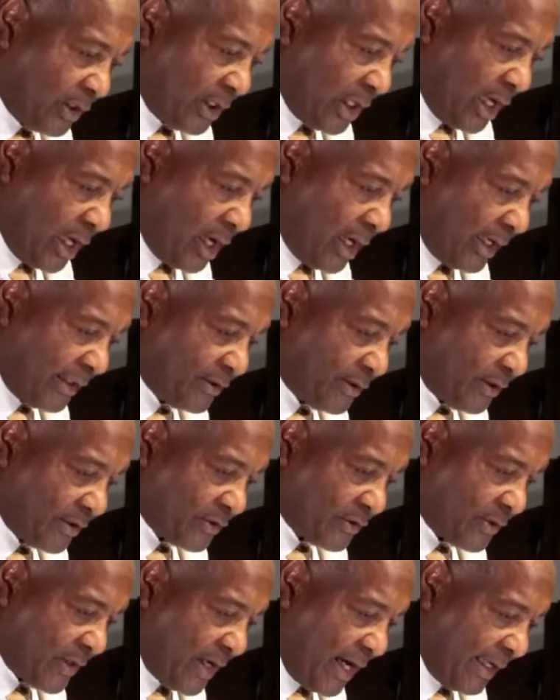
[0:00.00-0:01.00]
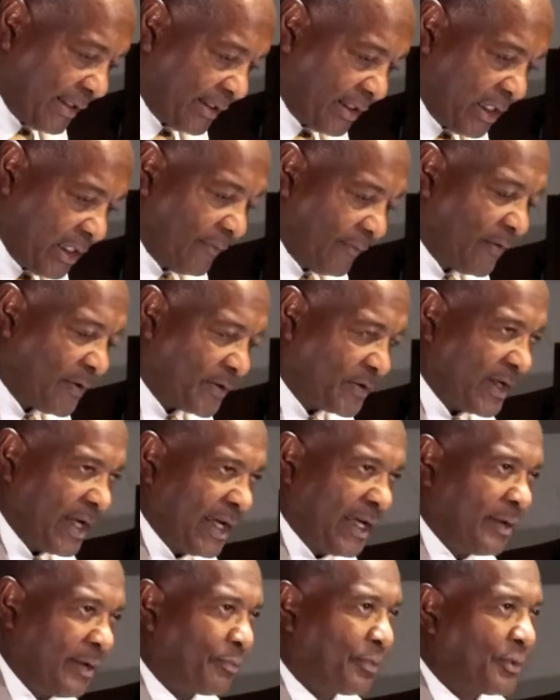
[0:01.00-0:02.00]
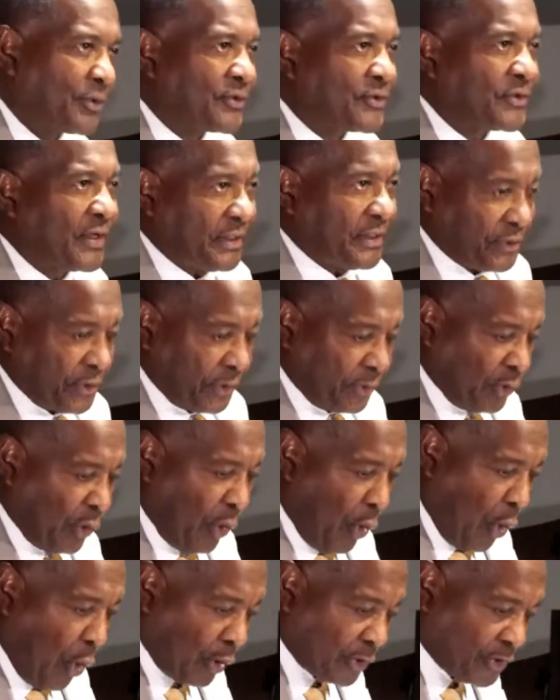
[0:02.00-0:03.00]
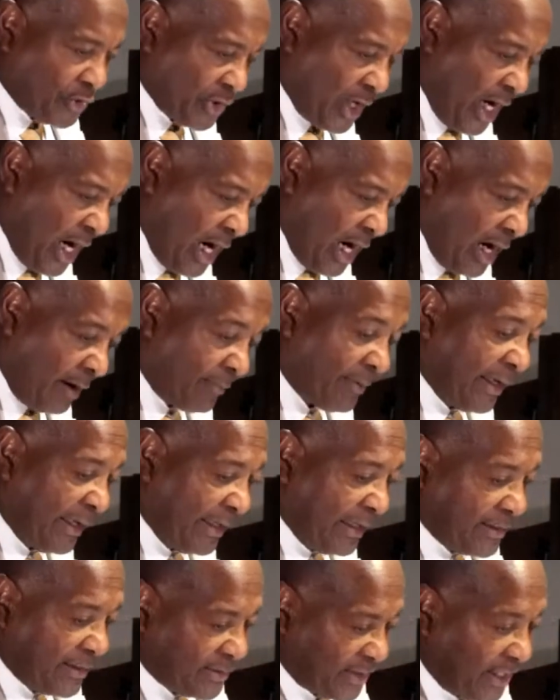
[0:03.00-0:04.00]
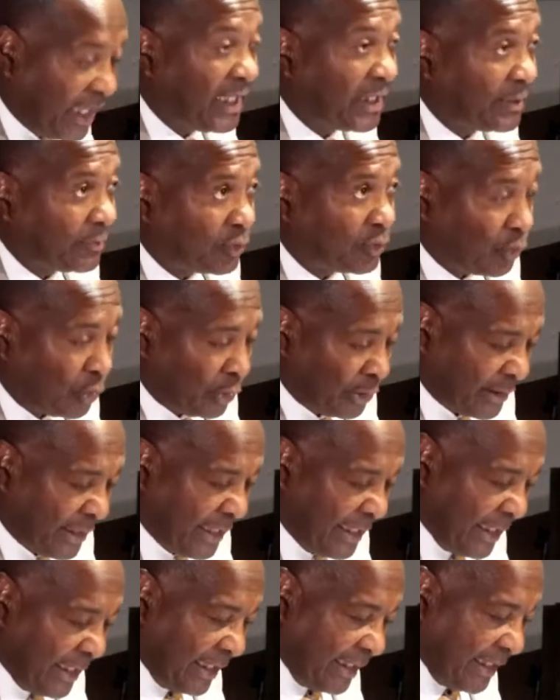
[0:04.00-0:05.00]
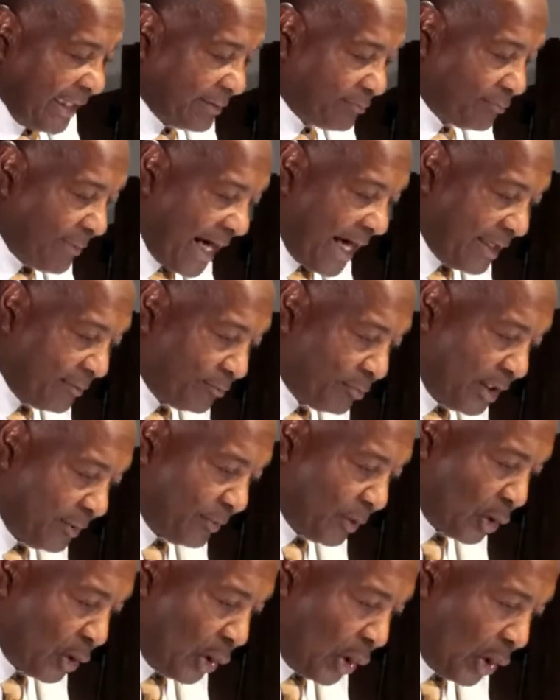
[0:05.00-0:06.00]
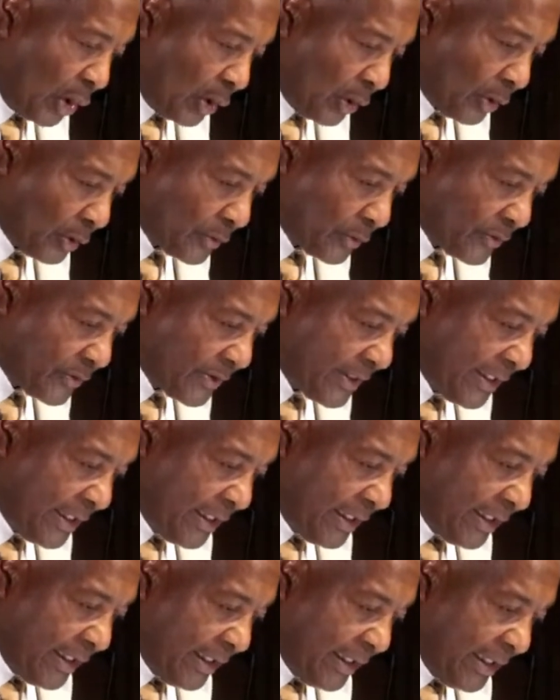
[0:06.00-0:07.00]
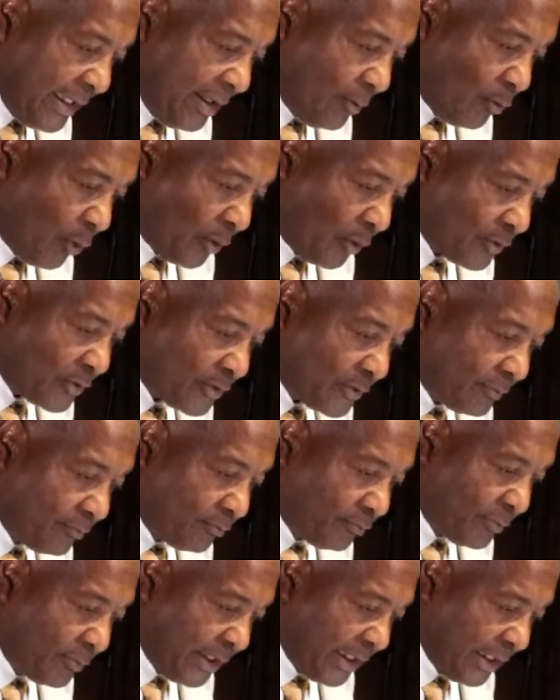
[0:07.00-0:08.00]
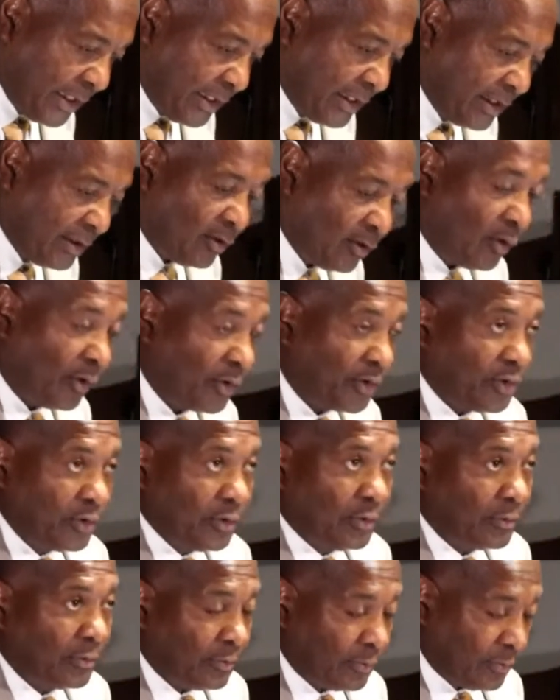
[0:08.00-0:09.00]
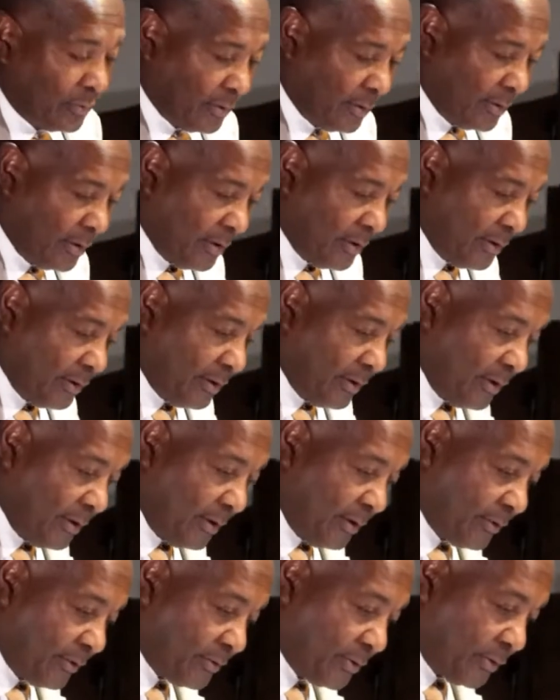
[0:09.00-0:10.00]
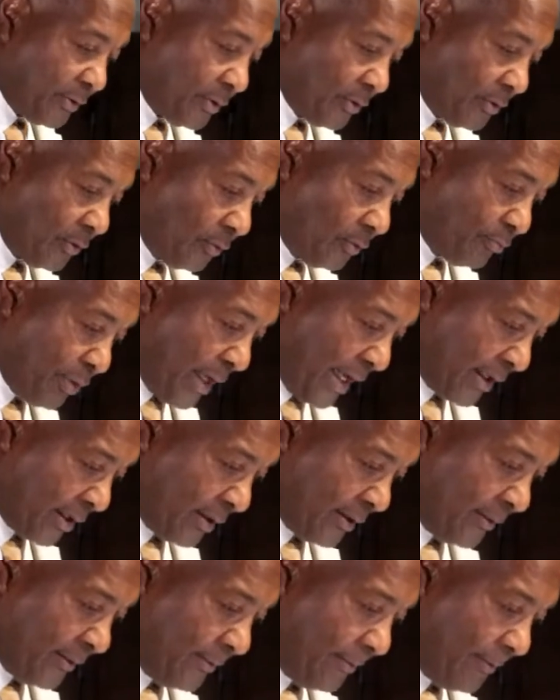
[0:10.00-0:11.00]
God does not give us a position or job in his kingdom's work, it might be because he wants me or you to do better.